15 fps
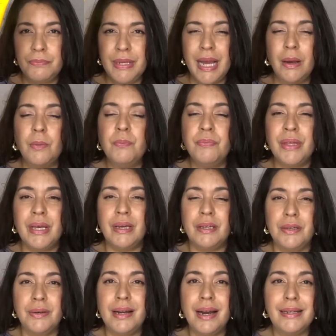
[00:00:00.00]
Now,
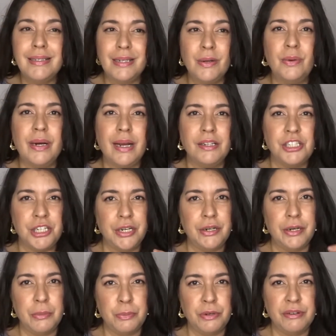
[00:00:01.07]
you guys know, and I
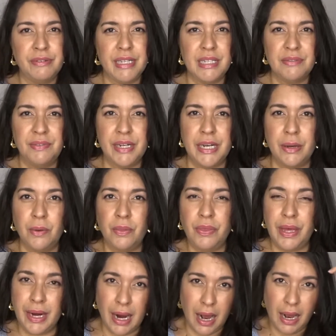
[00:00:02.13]
shared in a previous video,
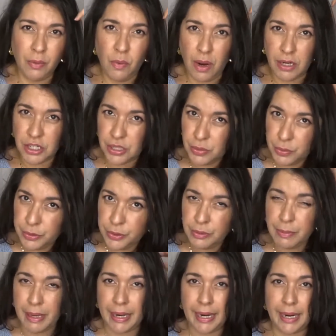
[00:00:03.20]
that I wash the root
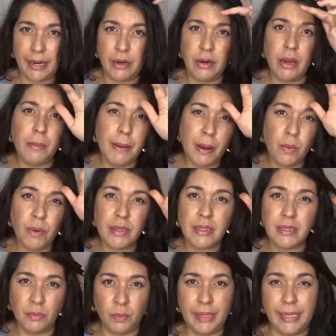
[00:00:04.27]
of my hair about
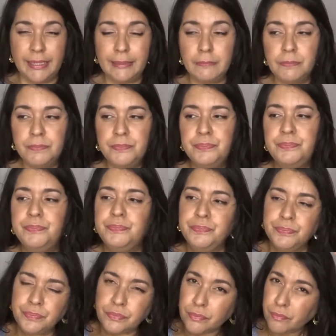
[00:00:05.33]
once a week.
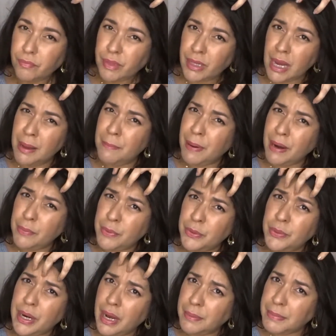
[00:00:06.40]
And by
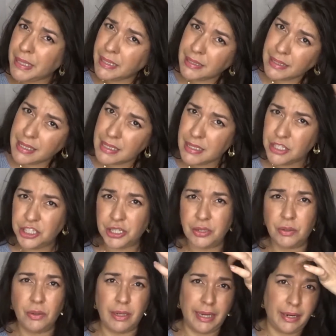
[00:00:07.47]
root, I mean this
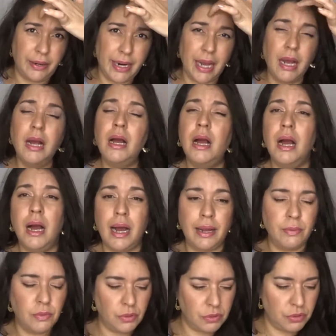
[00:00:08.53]
general area.
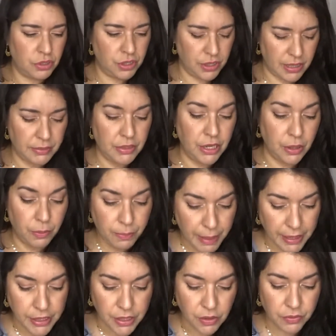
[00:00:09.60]
I will, you know,
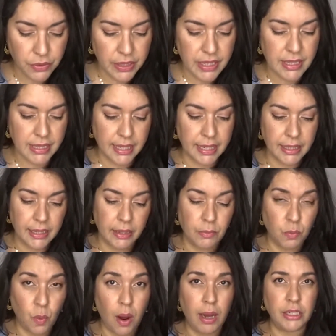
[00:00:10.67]
bend over in a sink and
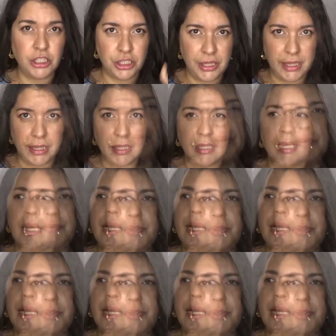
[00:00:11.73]
wash it.